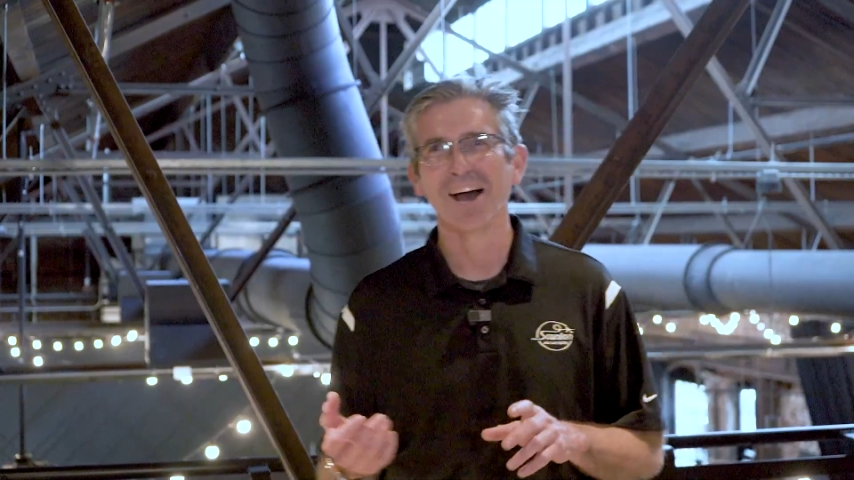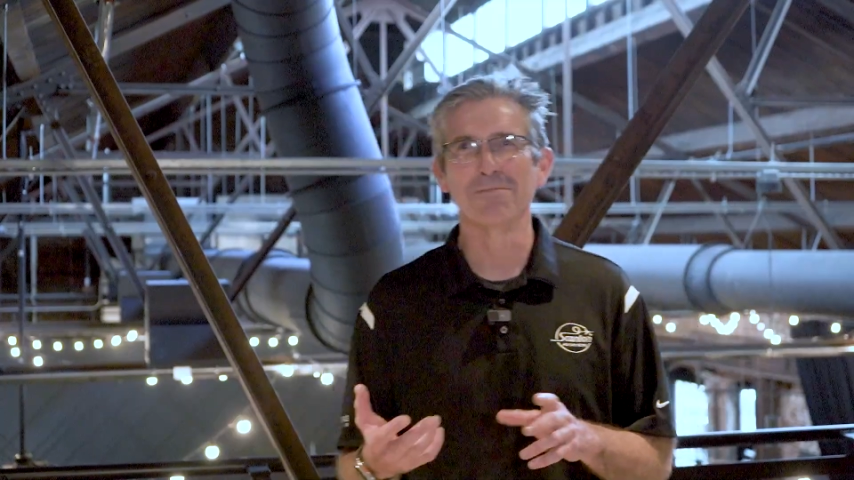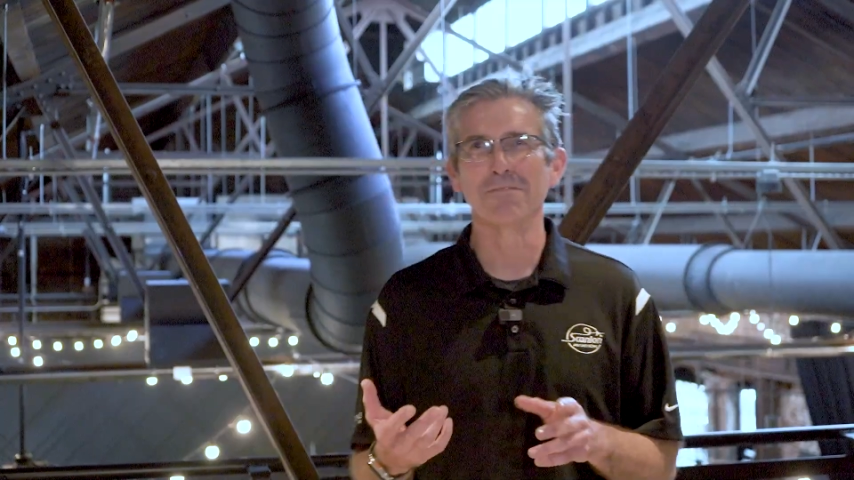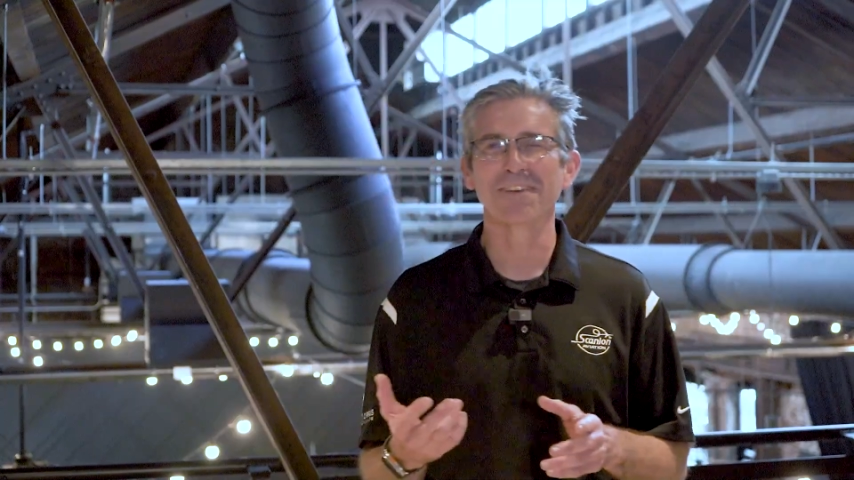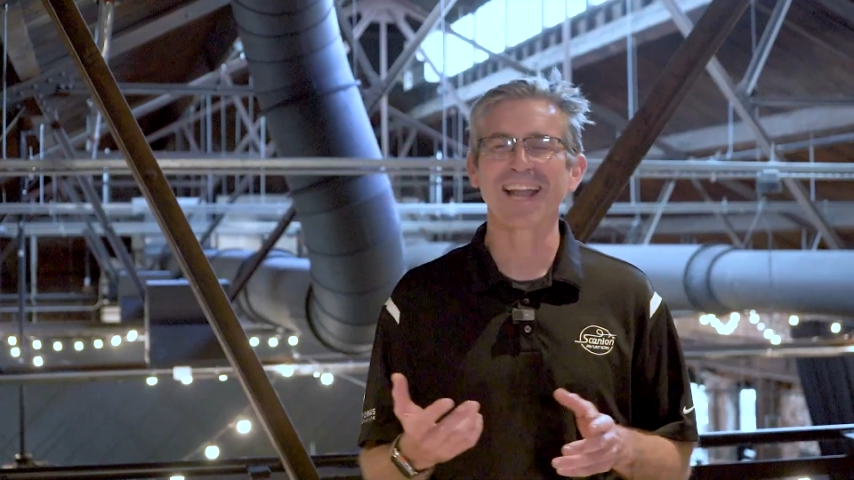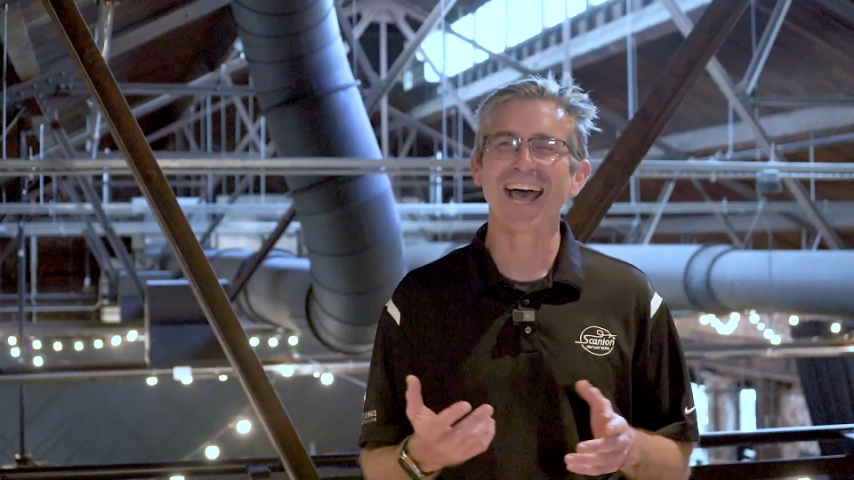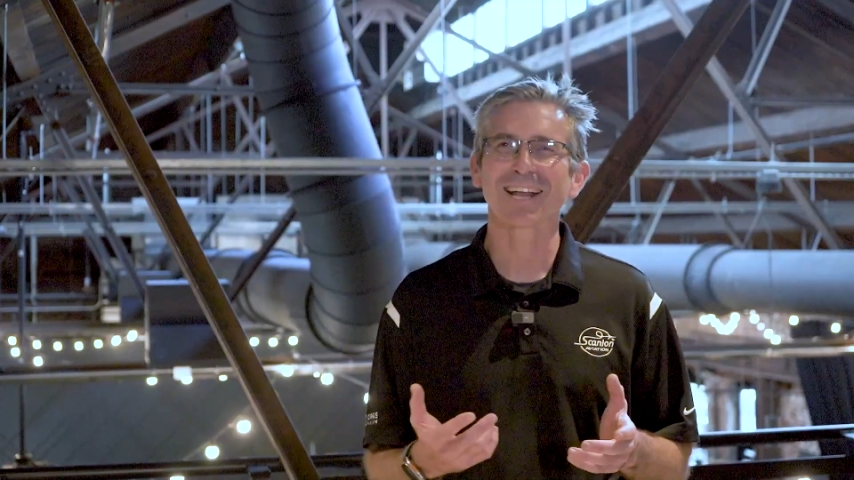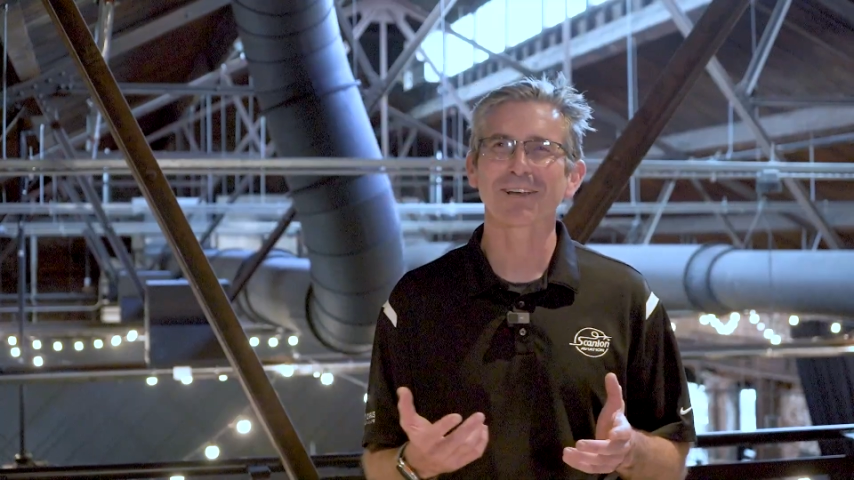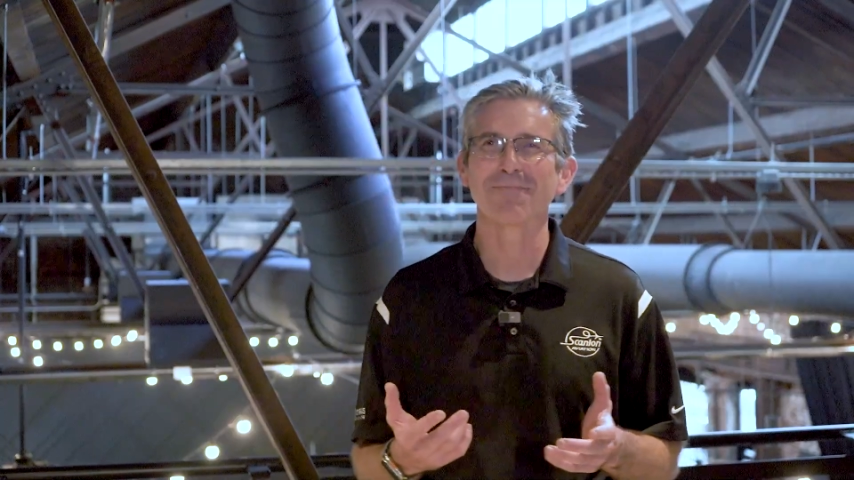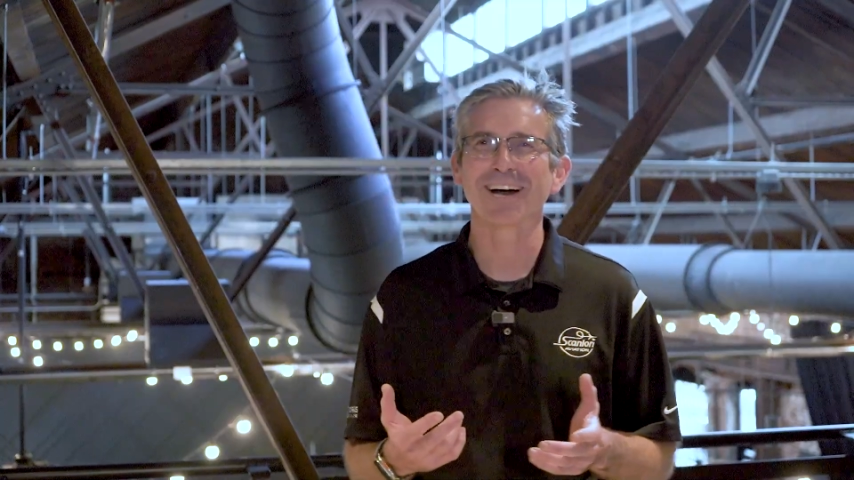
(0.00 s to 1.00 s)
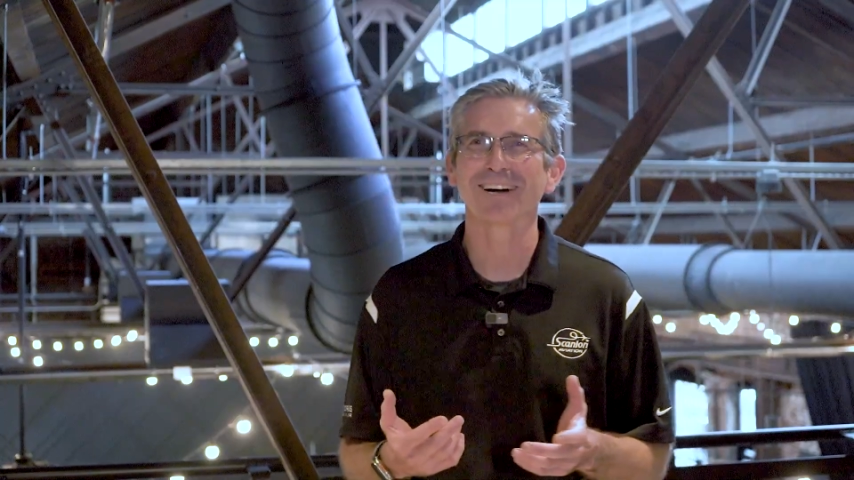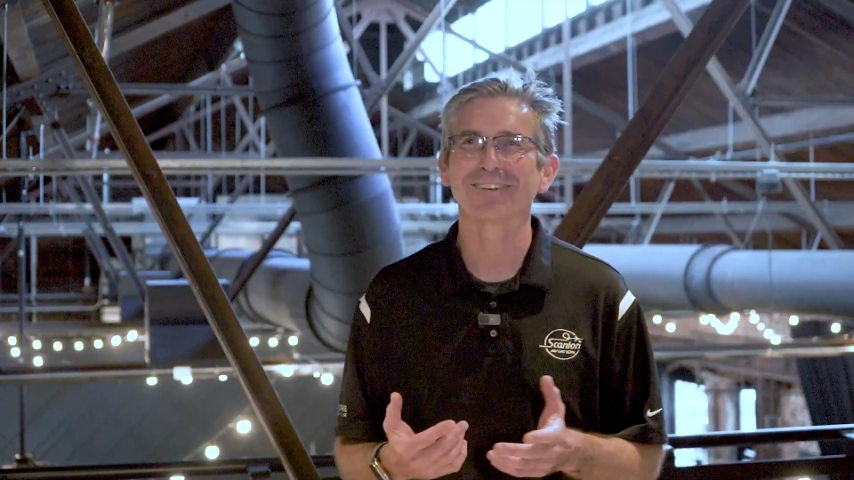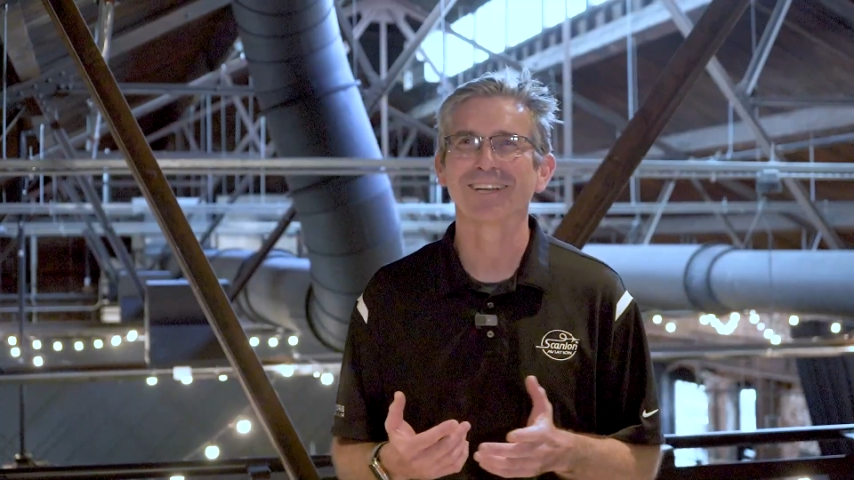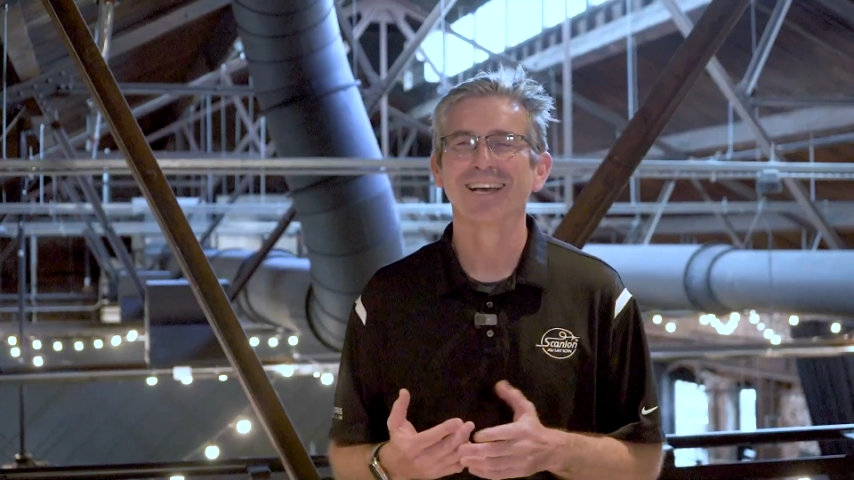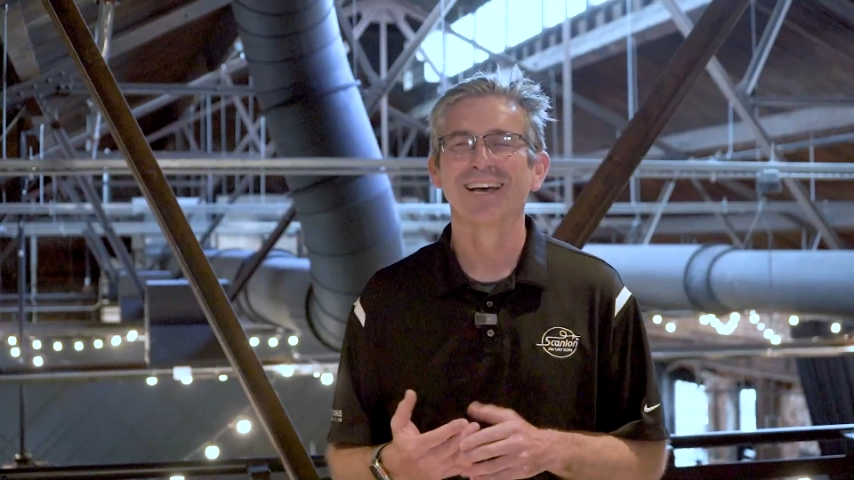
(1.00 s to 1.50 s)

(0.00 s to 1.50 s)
a fanatic about.